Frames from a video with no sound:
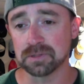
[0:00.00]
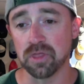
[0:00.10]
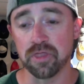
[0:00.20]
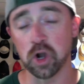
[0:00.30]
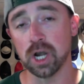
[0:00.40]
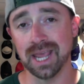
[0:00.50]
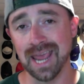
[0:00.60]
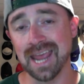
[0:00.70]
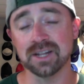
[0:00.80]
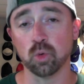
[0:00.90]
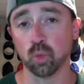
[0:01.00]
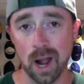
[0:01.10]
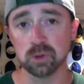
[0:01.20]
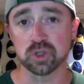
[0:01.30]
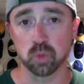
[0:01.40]
and 38
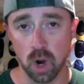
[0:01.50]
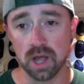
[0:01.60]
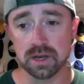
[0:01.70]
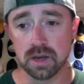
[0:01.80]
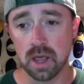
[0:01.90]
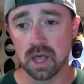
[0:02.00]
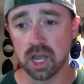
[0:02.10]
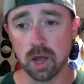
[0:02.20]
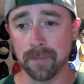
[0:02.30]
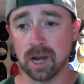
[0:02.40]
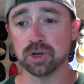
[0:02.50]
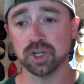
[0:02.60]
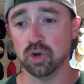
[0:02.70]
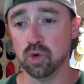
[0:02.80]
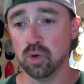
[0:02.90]
routes run compared
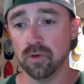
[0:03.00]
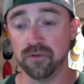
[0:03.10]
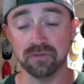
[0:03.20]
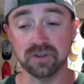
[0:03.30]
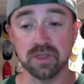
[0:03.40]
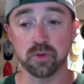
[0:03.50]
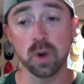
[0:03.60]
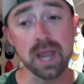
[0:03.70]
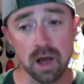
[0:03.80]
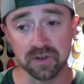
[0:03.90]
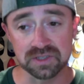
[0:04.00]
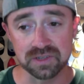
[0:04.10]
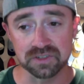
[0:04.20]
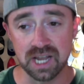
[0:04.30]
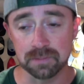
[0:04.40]
to 53
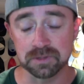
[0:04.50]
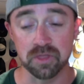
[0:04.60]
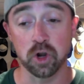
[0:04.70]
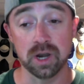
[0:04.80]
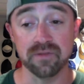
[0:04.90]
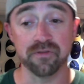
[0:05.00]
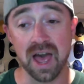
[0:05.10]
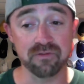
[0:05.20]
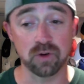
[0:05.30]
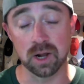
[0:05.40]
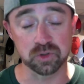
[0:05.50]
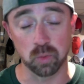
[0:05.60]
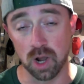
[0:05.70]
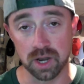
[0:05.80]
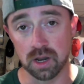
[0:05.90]
offensive snaps and 35 routes
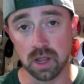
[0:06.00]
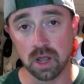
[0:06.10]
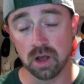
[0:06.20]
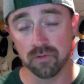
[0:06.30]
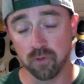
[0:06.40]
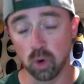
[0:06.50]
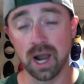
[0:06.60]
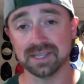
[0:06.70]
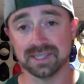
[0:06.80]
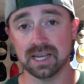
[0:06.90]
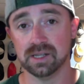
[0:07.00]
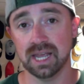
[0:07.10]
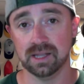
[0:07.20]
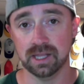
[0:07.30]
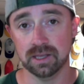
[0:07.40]
run for Isaiah
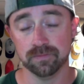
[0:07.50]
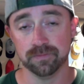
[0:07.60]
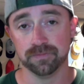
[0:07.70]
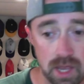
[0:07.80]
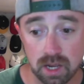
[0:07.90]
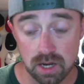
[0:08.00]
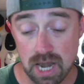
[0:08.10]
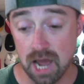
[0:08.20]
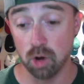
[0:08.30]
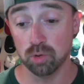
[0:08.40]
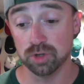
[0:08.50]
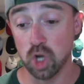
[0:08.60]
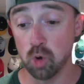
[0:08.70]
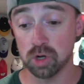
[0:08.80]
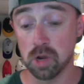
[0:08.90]
Likely. Now,
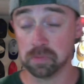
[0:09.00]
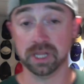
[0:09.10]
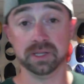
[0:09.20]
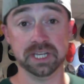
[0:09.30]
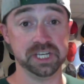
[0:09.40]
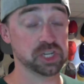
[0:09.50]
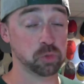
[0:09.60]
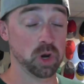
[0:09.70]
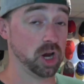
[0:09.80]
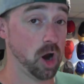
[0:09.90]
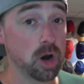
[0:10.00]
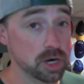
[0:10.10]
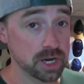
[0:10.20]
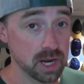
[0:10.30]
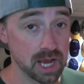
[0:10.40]
don't completely
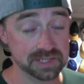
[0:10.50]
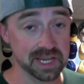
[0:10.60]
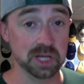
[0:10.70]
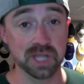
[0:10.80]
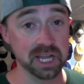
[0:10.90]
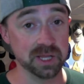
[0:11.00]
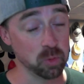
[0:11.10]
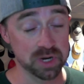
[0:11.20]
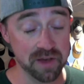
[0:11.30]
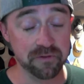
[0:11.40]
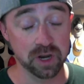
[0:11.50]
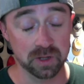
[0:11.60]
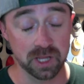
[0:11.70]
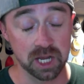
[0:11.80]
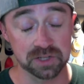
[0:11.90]
disregard Isaiah Likely. We're
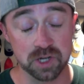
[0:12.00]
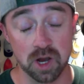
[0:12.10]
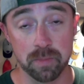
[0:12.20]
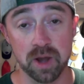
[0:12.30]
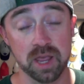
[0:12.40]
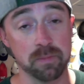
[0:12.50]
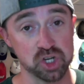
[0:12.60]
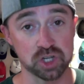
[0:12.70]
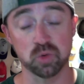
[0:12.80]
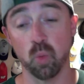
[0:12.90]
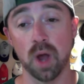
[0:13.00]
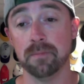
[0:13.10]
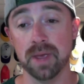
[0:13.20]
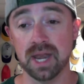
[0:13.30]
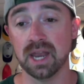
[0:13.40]
definitely going to talk about him in just 1
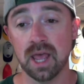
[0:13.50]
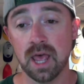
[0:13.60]
minute.